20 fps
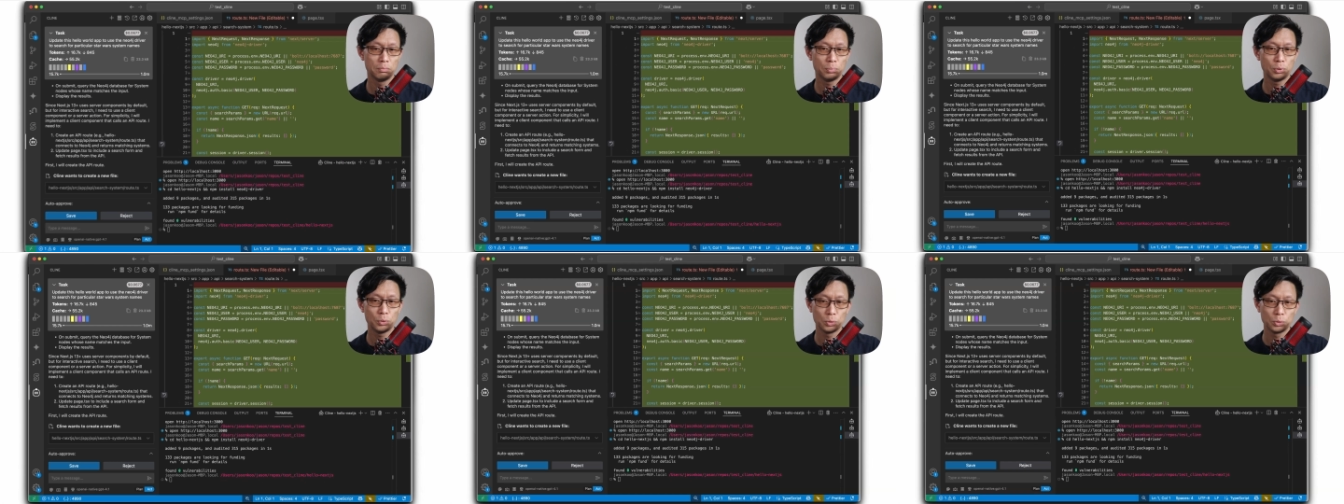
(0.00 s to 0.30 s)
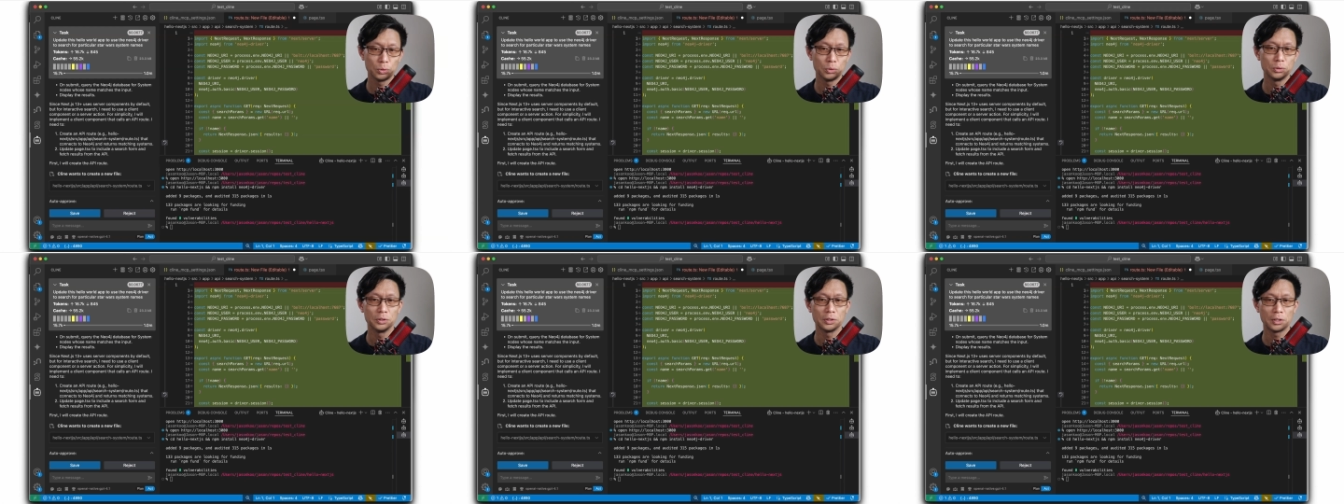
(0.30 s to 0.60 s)

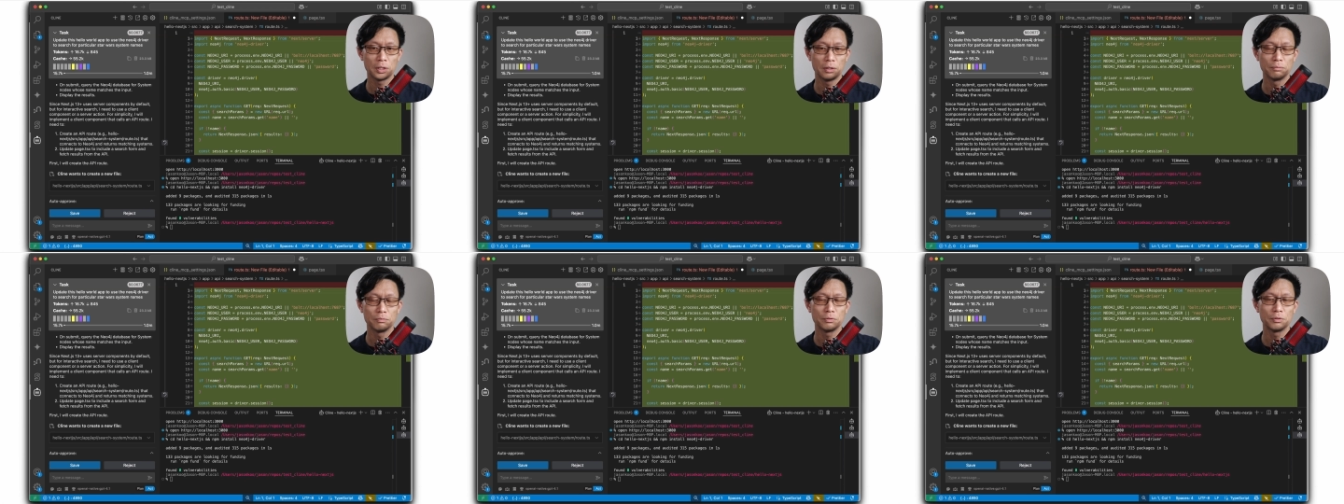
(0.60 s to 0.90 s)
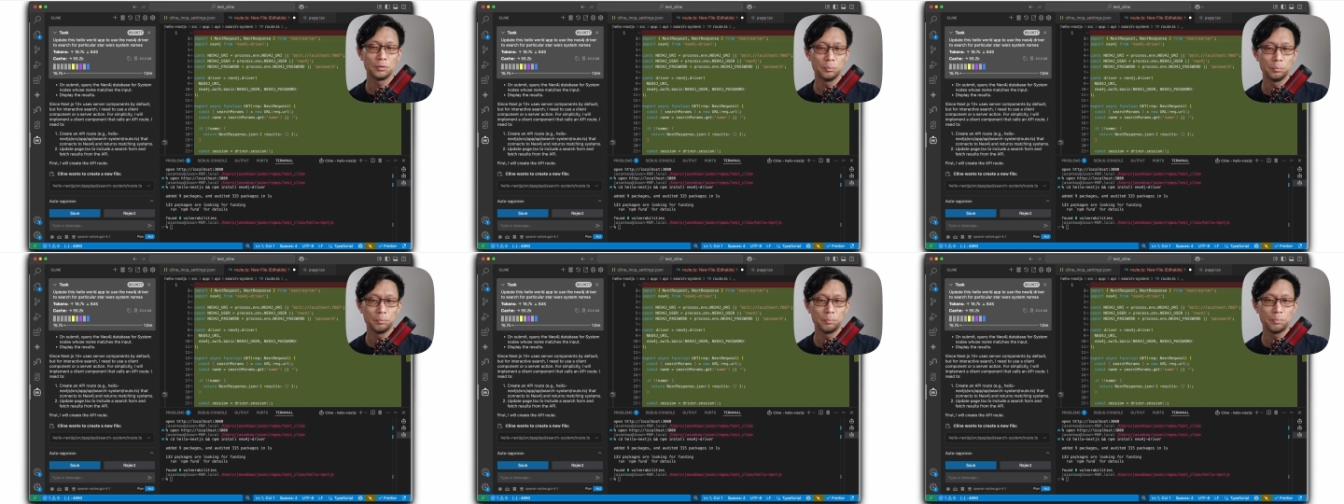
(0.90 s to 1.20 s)
pool to come
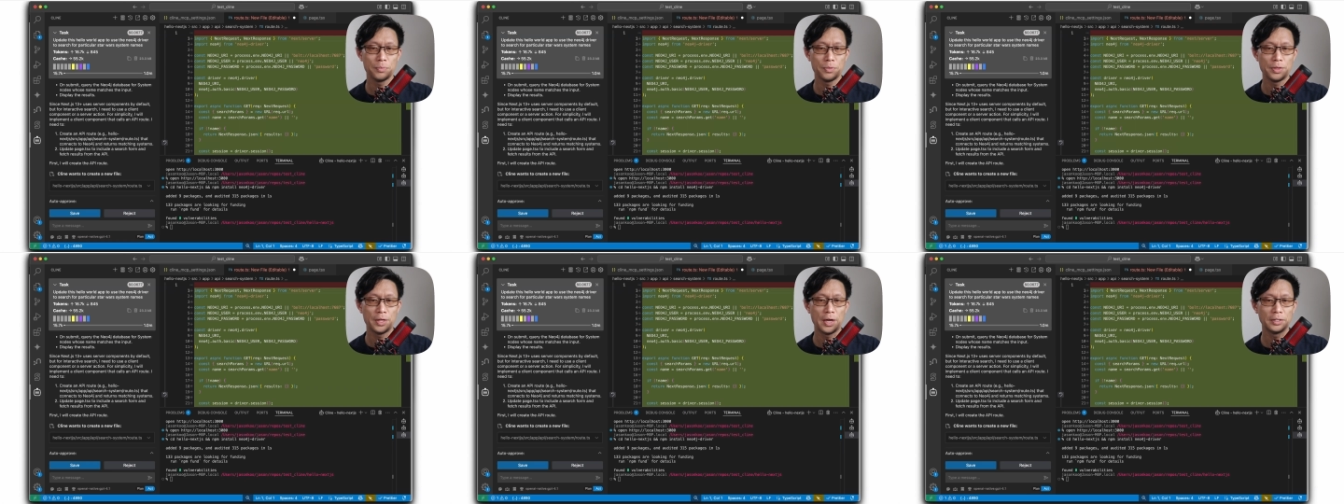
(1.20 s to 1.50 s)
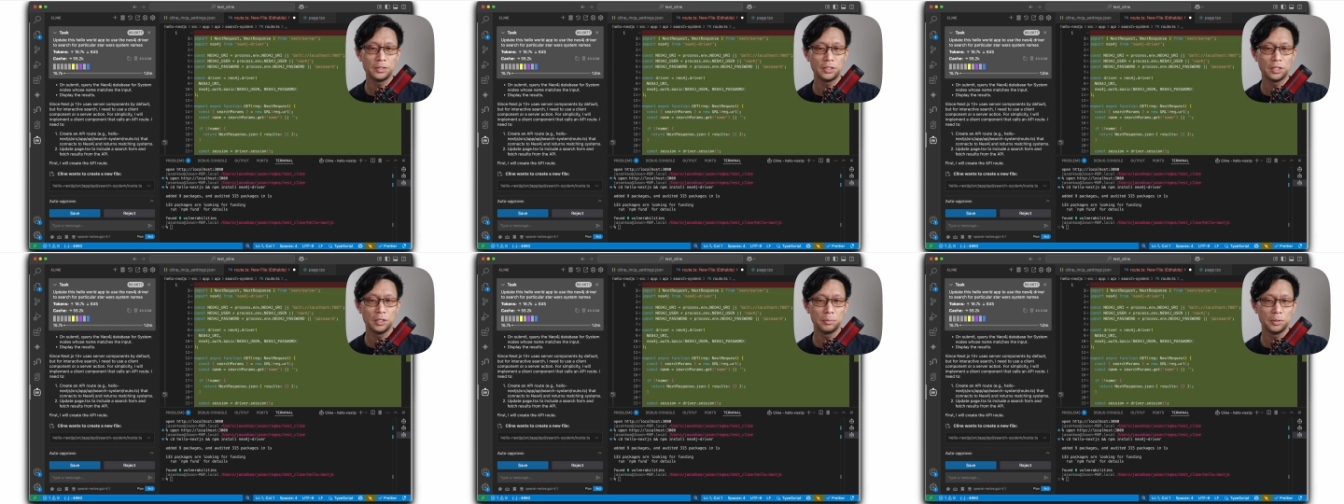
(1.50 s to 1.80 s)
from
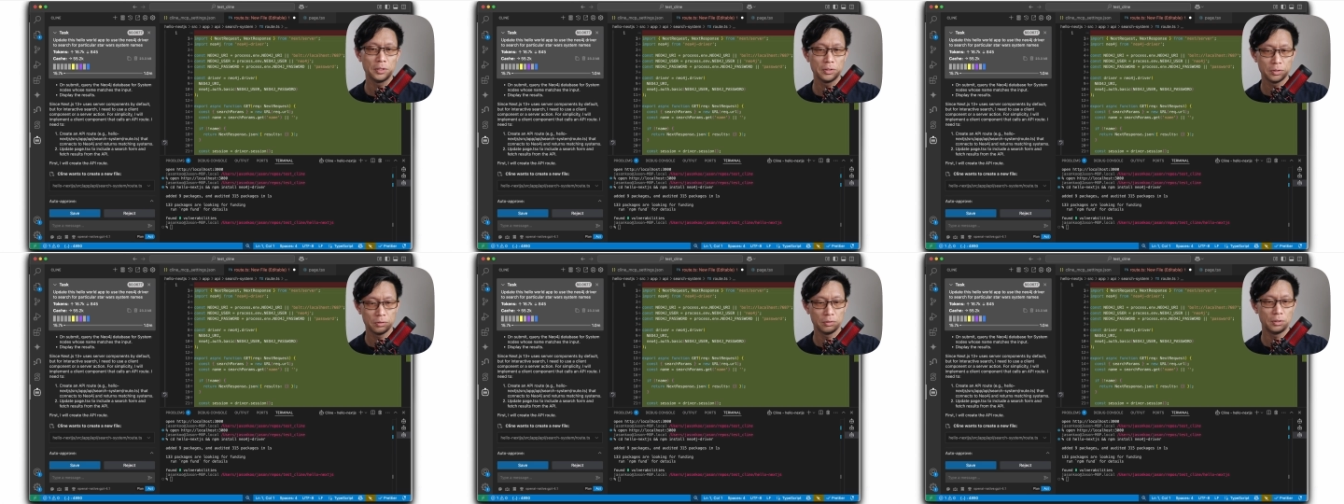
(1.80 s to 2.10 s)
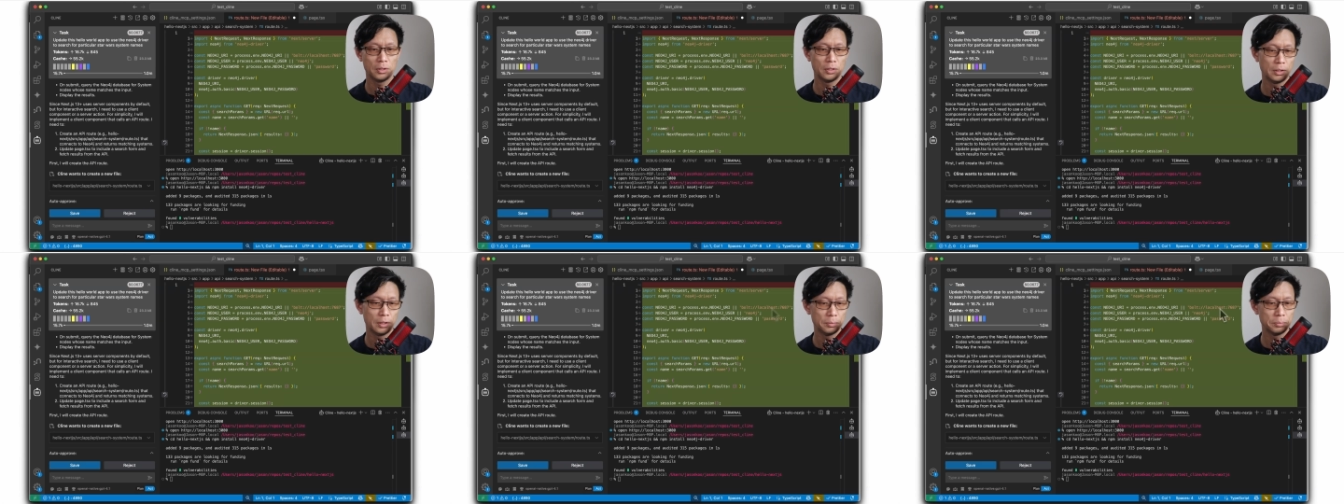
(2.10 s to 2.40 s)
that database, so
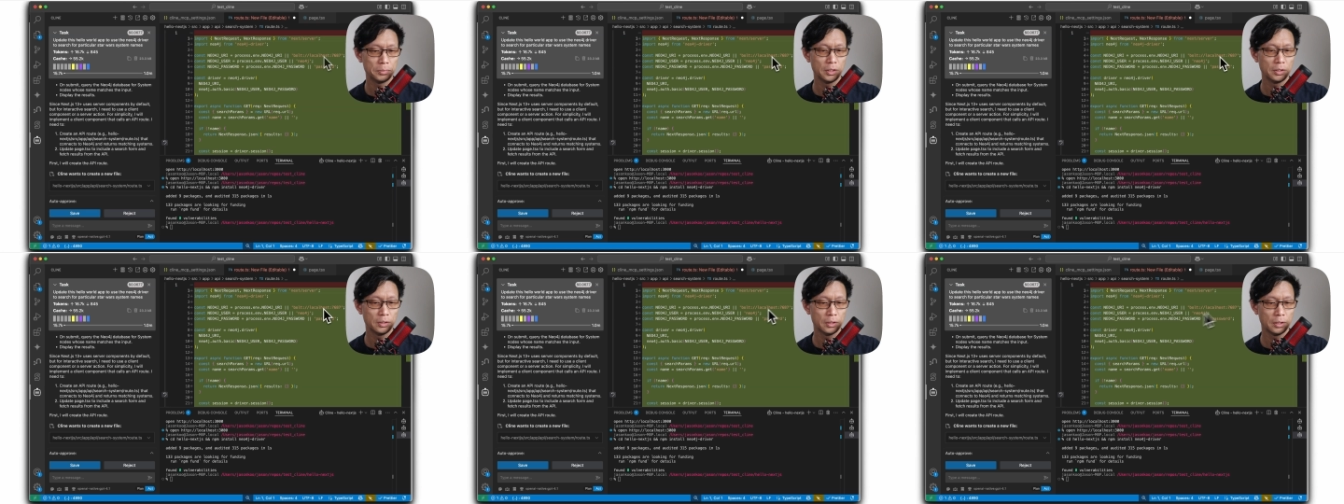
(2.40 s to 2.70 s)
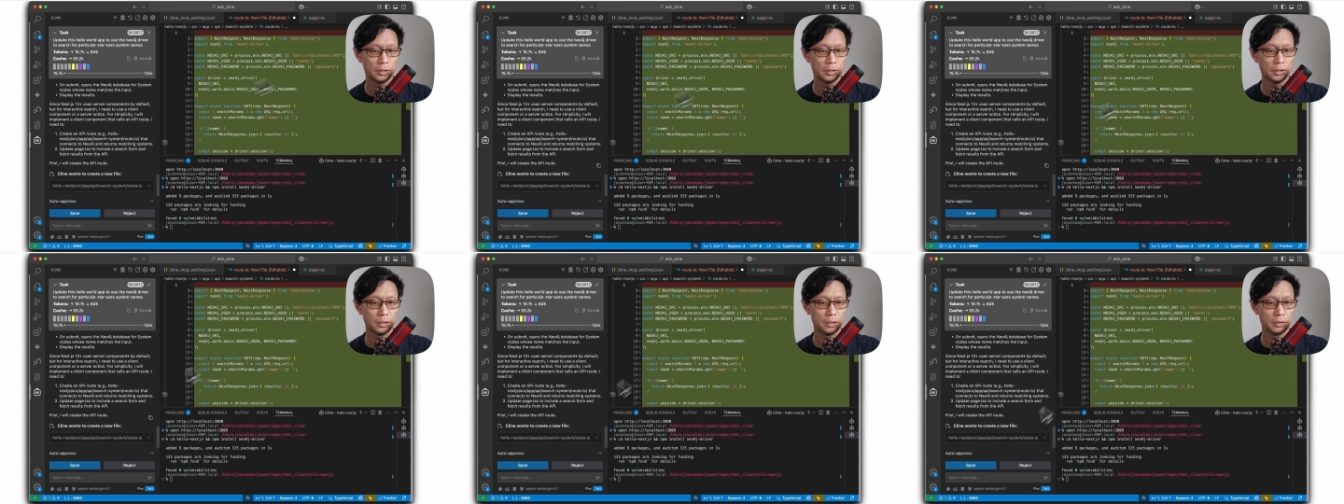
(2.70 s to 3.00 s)
I'll update
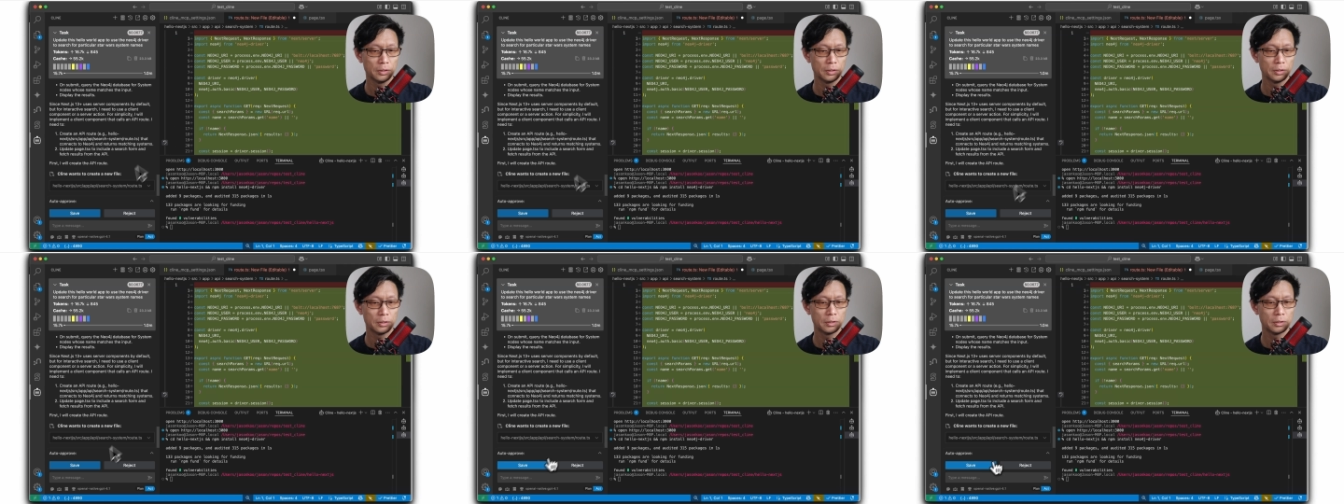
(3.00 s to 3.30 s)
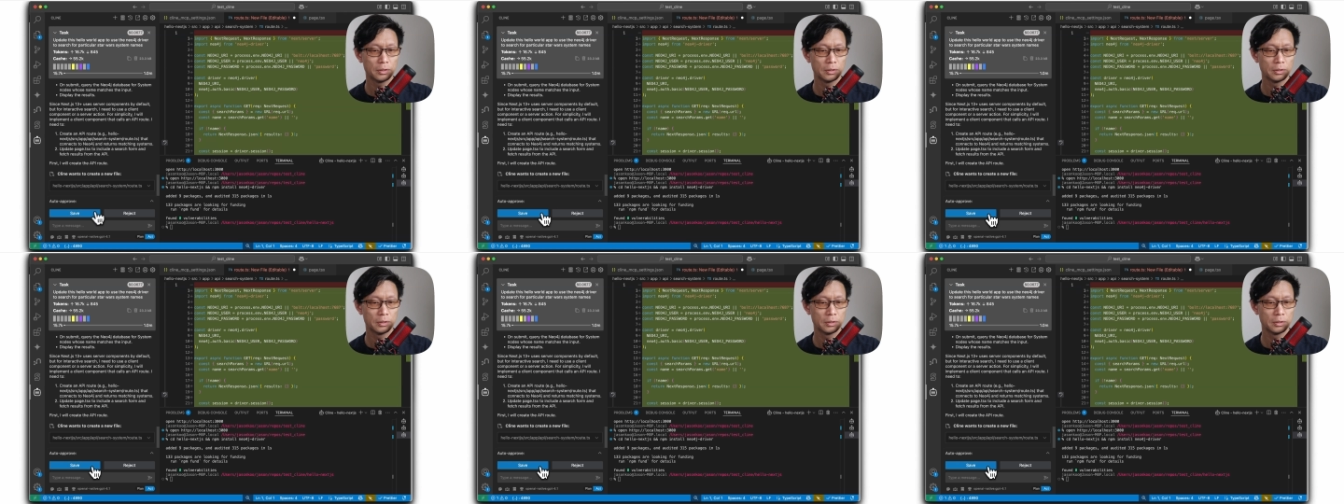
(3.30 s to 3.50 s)
that later.